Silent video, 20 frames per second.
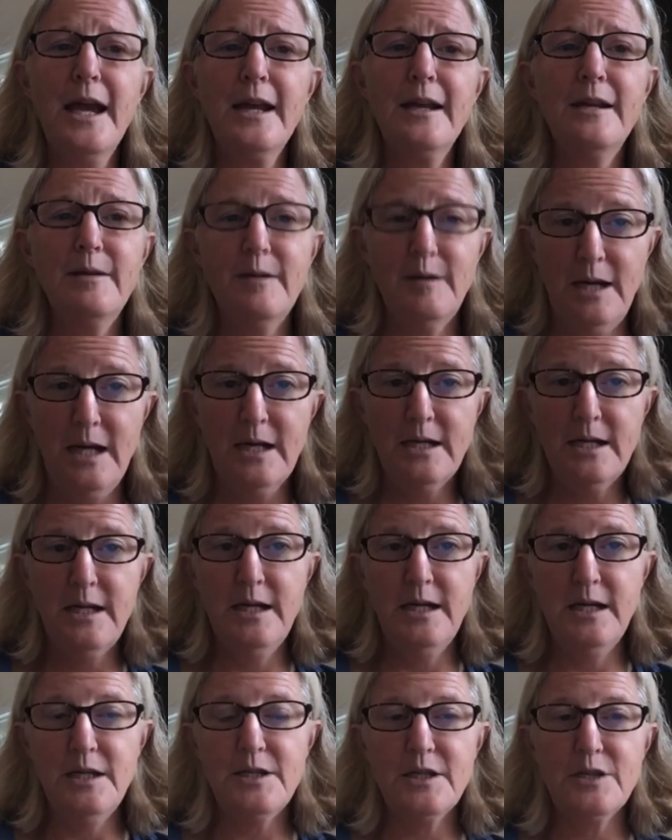and
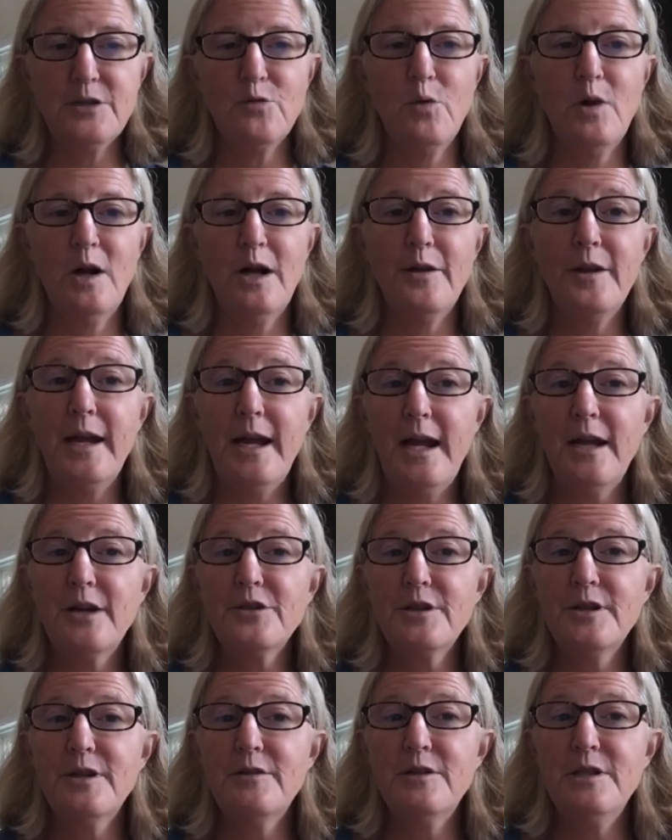kitties as well that
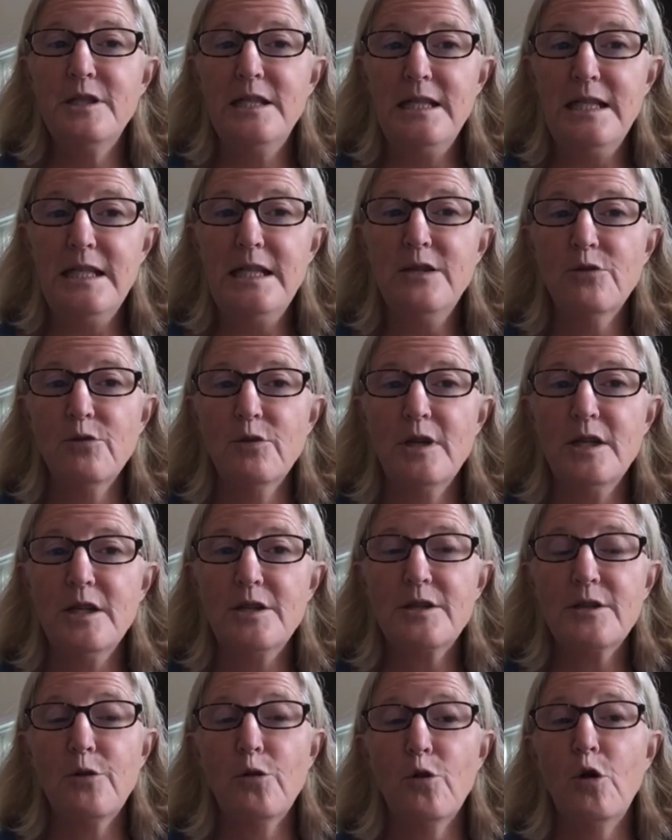actually
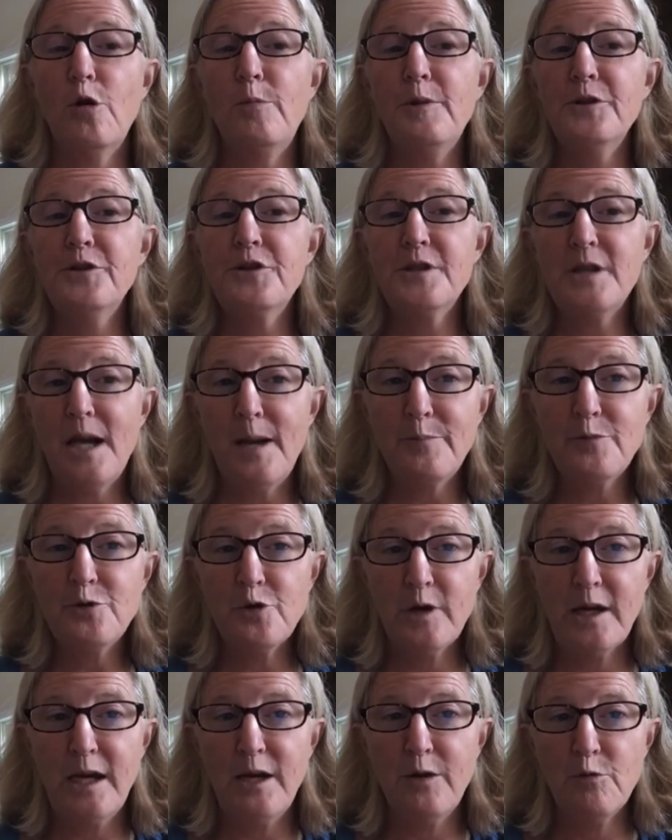decrease or almost stop
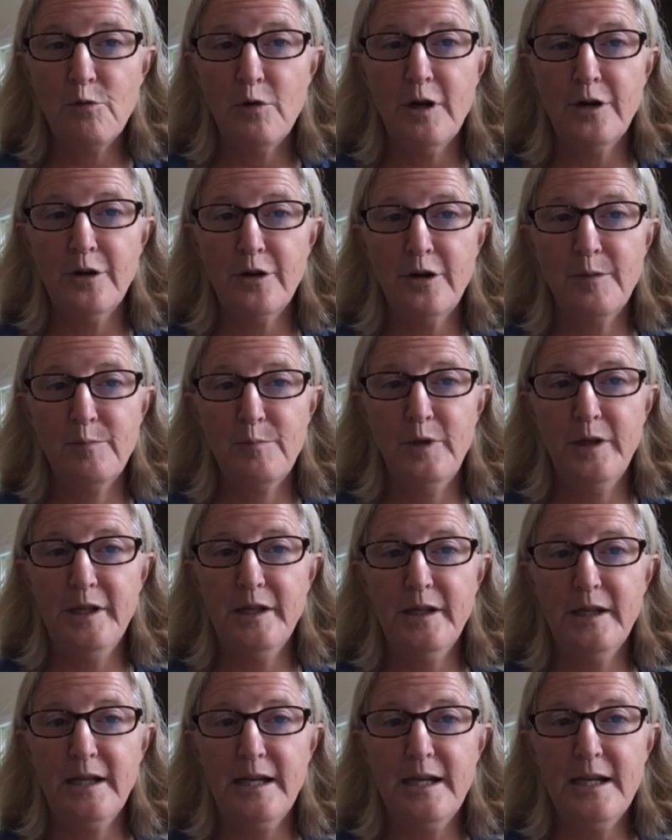drinking water
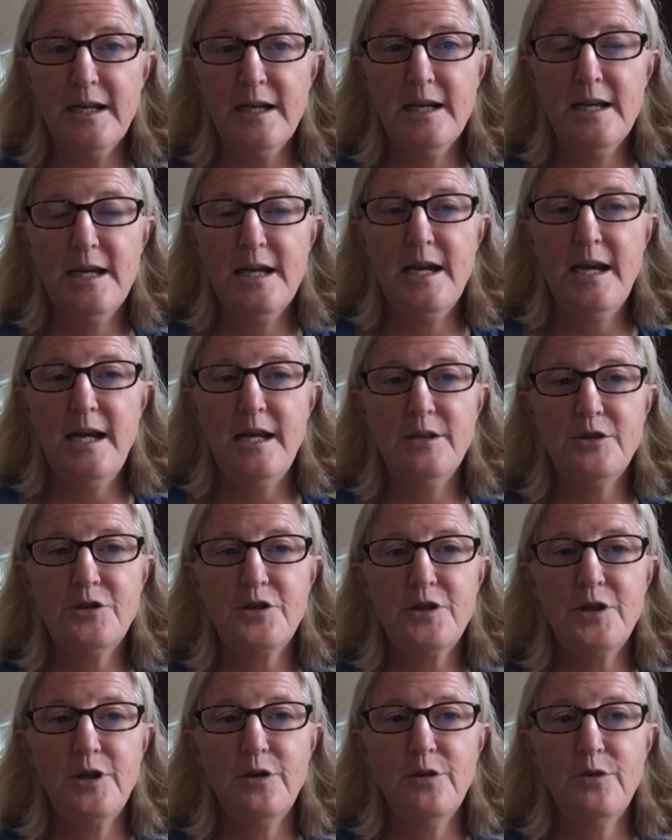completely. And
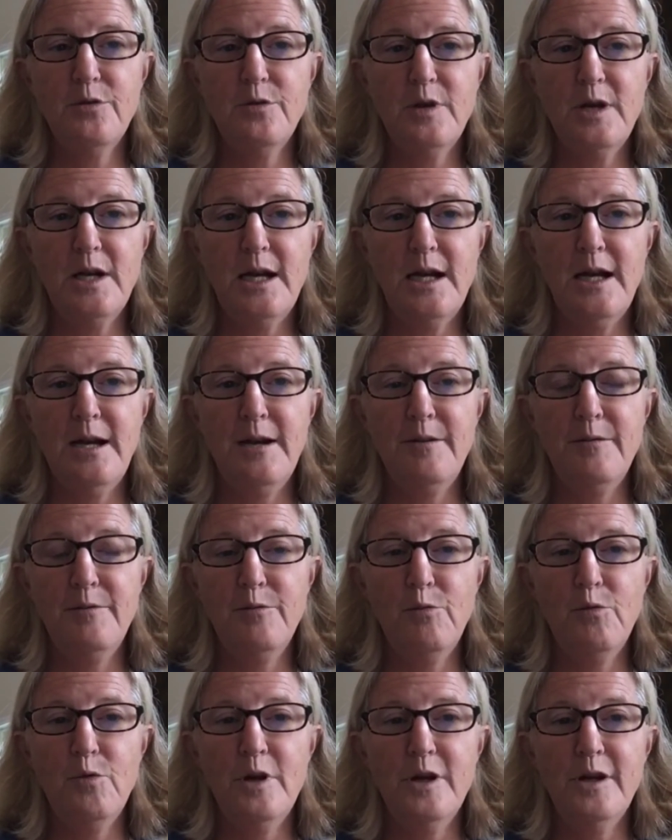so
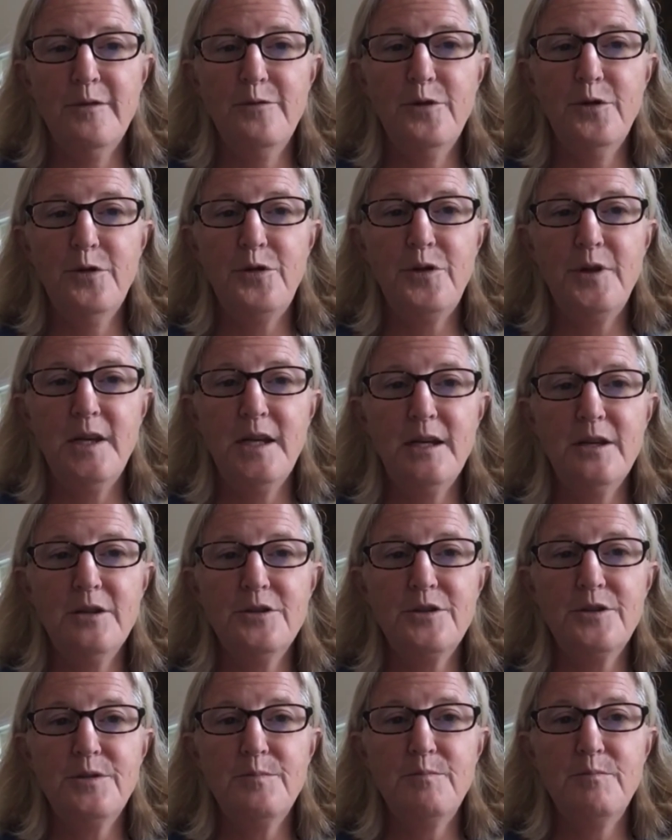one of the
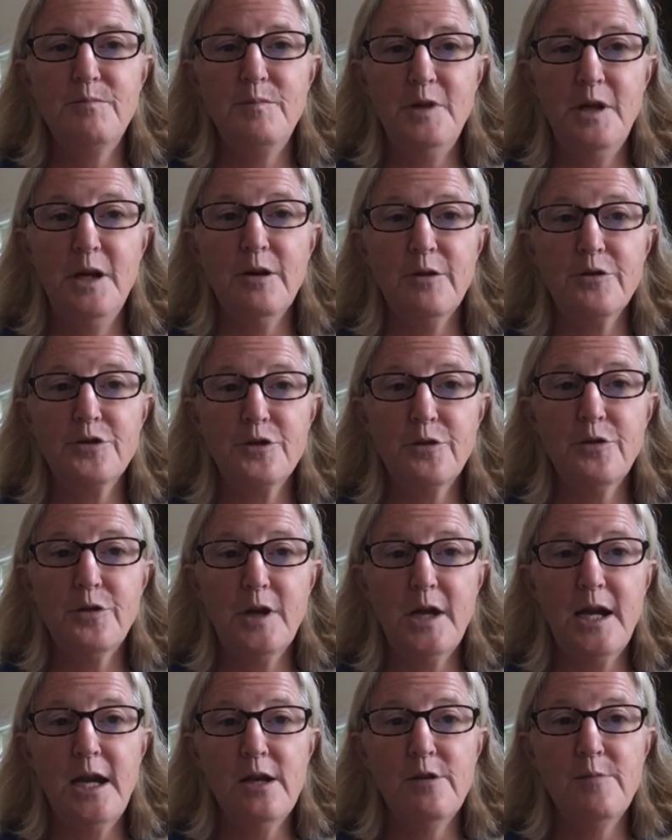things, so
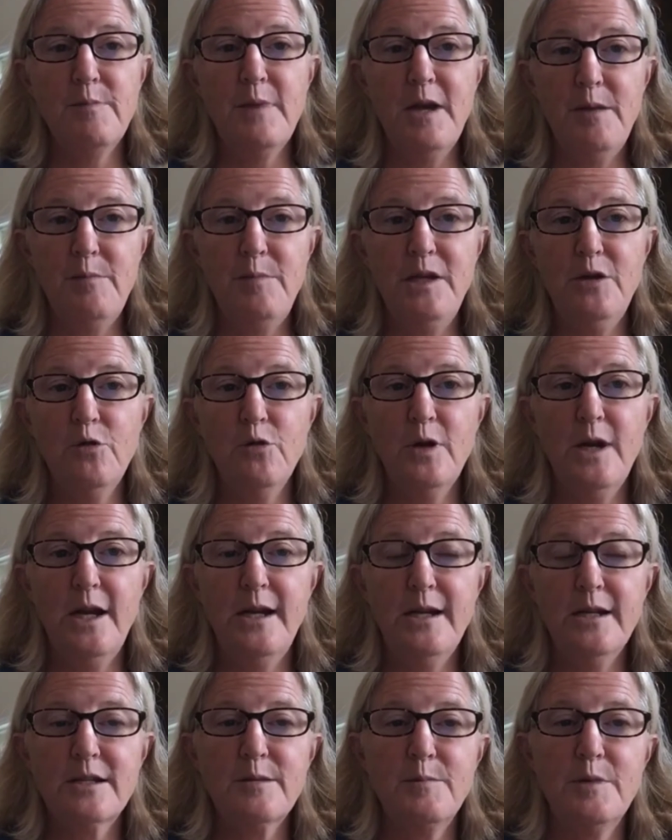the kale may be
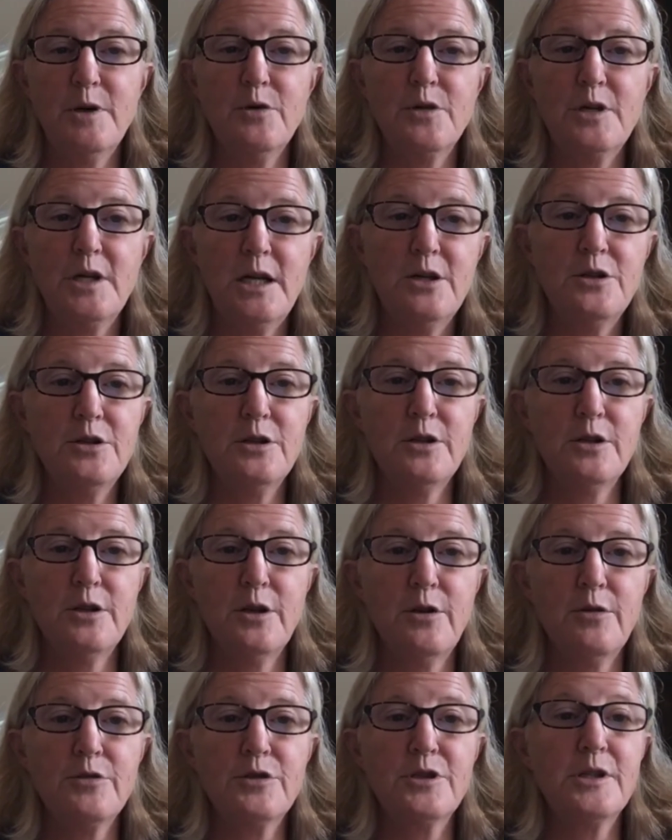creating some irritation
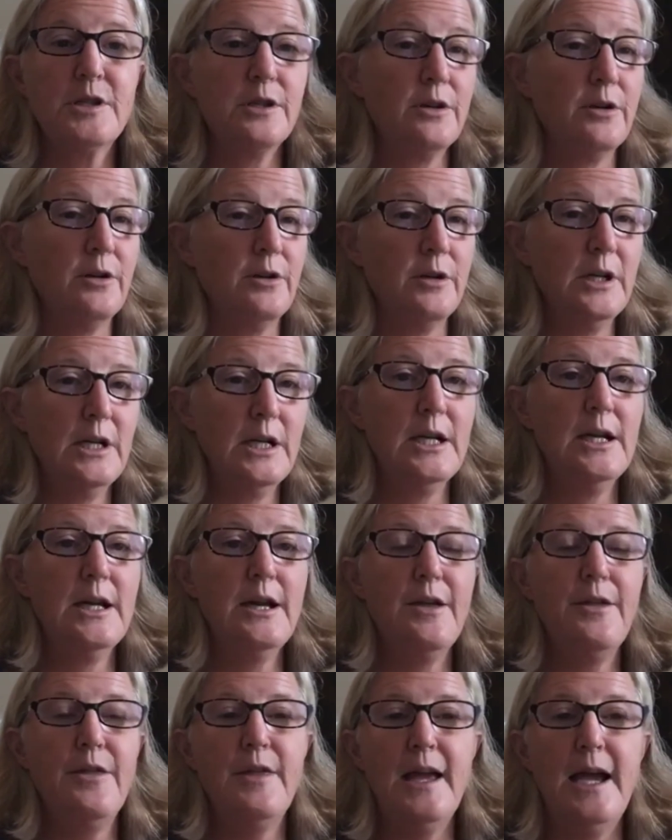though still
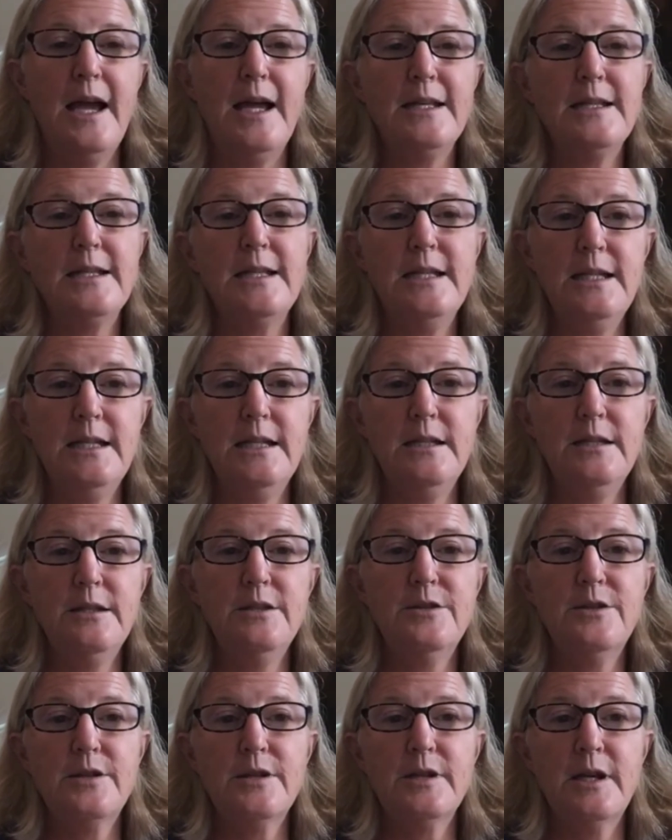that
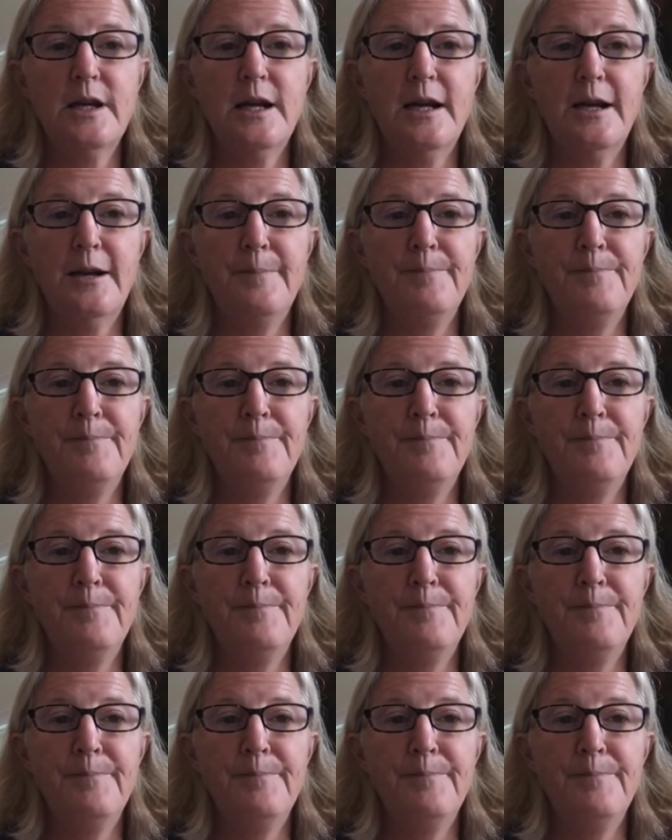is